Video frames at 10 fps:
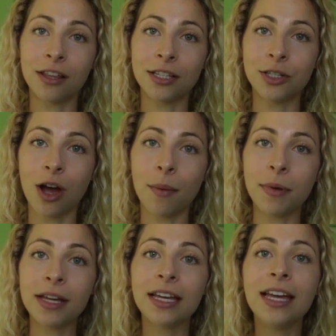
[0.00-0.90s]
on this
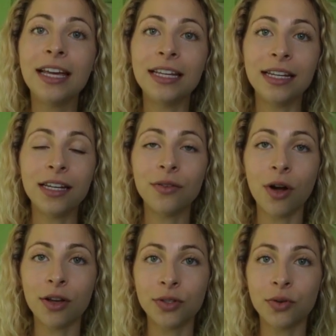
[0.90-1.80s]
topic, Eating
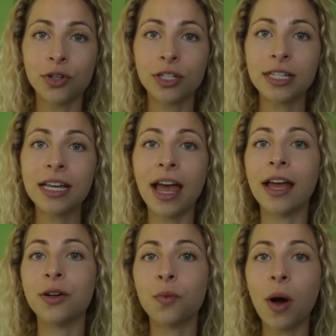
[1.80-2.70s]
Raw Socially
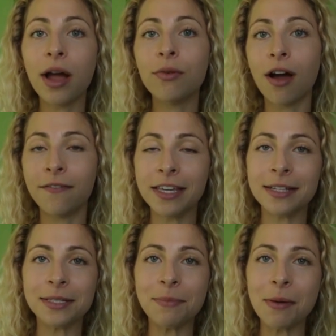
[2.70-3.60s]
and Why Raw
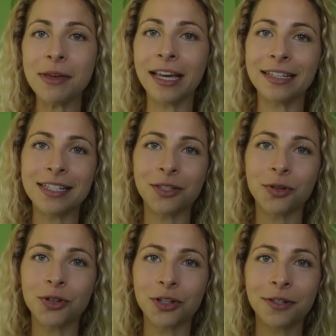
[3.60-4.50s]
Vegans May Be
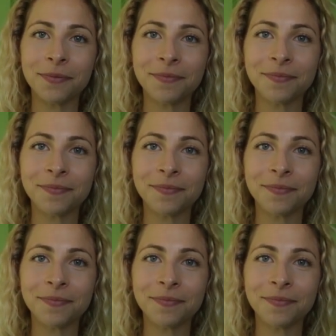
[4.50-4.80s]
Antisocial.